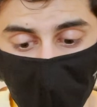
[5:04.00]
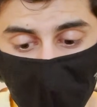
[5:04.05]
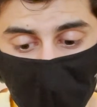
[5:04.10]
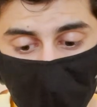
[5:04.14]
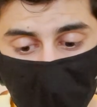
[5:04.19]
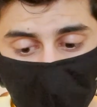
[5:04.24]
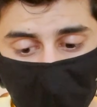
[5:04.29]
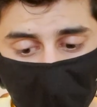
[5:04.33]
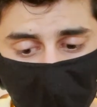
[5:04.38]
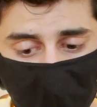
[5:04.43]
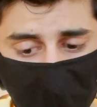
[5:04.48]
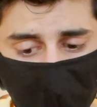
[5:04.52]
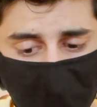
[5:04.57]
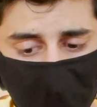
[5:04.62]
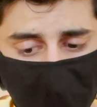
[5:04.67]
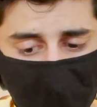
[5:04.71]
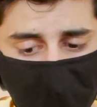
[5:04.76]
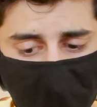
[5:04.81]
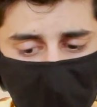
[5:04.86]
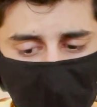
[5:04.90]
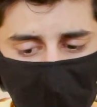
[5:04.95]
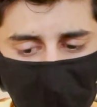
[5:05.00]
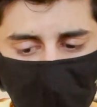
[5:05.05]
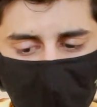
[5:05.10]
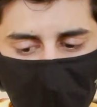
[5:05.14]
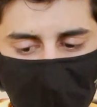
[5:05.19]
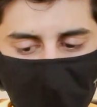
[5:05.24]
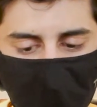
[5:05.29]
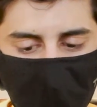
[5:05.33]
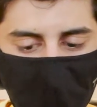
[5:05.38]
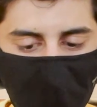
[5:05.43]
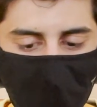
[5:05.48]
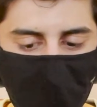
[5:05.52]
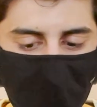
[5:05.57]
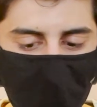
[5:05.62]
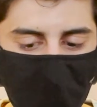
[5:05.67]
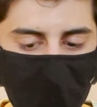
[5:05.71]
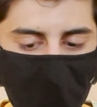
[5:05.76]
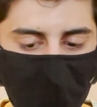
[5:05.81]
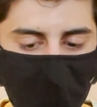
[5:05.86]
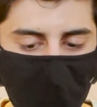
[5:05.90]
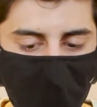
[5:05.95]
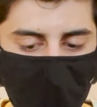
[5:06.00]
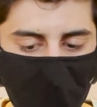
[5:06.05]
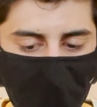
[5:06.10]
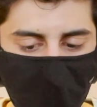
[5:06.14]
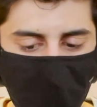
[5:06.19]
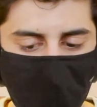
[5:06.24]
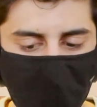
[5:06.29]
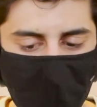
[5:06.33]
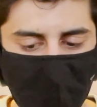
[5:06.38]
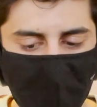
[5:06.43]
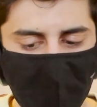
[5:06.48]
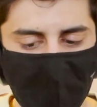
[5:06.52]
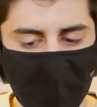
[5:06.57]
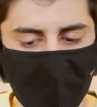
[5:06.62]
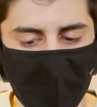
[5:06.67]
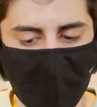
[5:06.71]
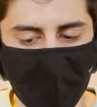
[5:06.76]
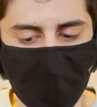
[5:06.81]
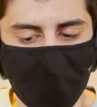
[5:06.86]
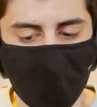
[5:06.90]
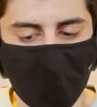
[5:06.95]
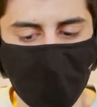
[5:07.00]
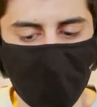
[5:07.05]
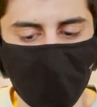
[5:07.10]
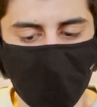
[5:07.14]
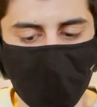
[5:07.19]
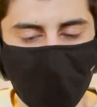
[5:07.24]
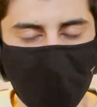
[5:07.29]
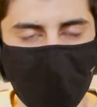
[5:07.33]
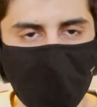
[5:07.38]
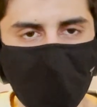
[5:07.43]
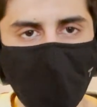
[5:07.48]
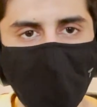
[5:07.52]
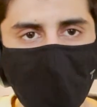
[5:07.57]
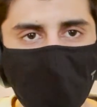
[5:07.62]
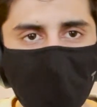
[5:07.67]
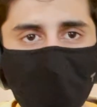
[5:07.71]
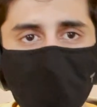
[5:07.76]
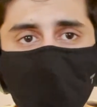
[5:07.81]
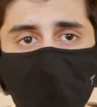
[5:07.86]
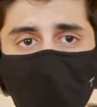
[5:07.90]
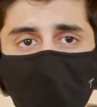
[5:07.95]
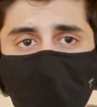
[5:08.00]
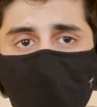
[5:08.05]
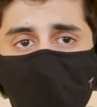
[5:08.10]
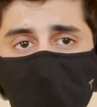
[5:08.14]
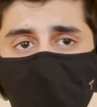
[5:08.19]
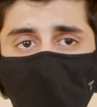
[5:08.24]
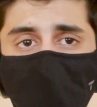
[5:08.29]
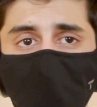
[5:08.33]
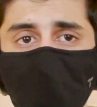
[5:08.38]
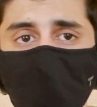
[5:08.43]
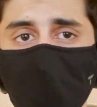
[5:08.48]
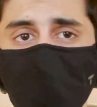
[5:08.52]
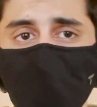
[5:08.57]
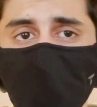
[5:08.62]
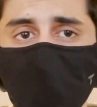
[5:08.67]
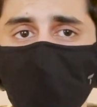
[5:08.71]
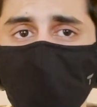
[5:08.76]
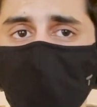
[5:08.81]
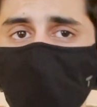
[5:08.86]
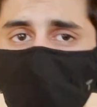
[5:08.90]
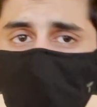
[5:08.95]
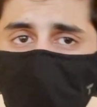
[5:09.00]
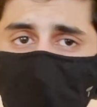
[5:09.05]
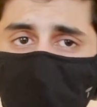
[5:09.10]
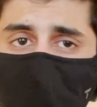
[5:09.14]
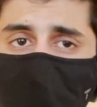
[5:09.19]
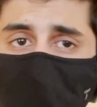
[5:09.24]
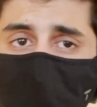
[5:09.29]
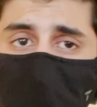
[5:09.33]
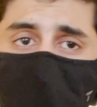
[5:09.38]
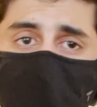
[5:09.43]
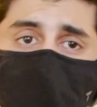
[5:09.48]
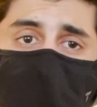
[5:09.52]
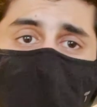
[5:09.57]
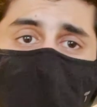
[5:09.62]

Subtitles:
is that the company tax is also reduced, so it's